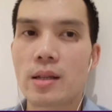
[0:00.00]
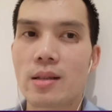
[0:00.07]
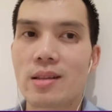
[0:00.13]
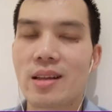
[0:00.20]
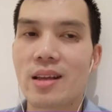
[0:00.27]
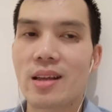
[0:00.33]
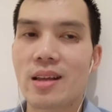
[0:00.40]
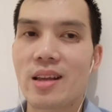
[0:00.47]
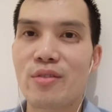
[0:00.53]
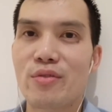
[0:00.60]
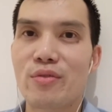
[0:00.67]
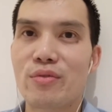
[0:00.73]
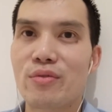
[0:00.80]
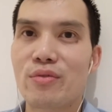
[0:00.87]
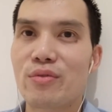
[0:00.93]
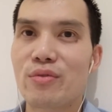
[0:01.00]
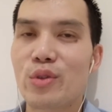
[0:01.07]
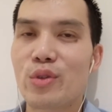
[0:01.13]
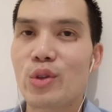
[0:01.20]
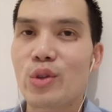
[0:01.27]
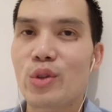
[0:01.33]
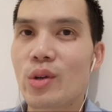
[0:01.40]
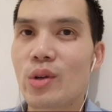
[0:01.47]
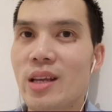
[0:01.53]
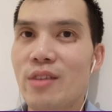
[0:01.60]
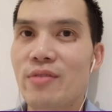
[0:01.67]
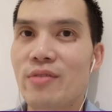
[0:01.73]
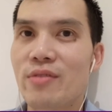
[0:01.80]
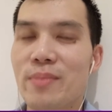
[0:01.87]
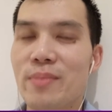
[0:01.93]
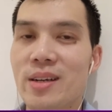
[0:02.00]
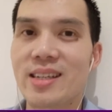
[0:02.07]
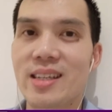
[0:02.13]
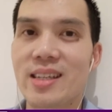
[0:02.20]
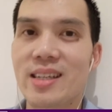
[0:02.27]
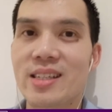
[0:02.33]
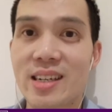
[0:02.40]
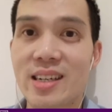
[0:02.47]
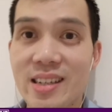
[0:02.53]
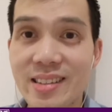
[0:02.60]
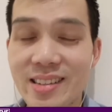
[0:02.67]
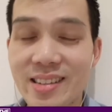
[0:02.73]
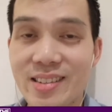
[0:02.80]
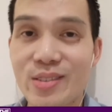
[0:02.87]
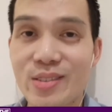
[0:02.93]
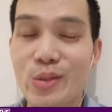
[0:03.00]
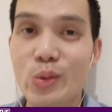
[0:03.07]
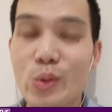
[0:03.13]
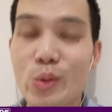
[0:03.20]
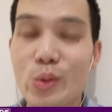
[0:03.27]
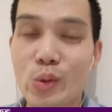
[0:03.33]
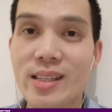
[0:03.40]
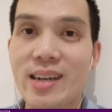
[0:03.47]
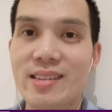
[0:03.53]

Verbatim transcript: but if we don't give the person a chance to to,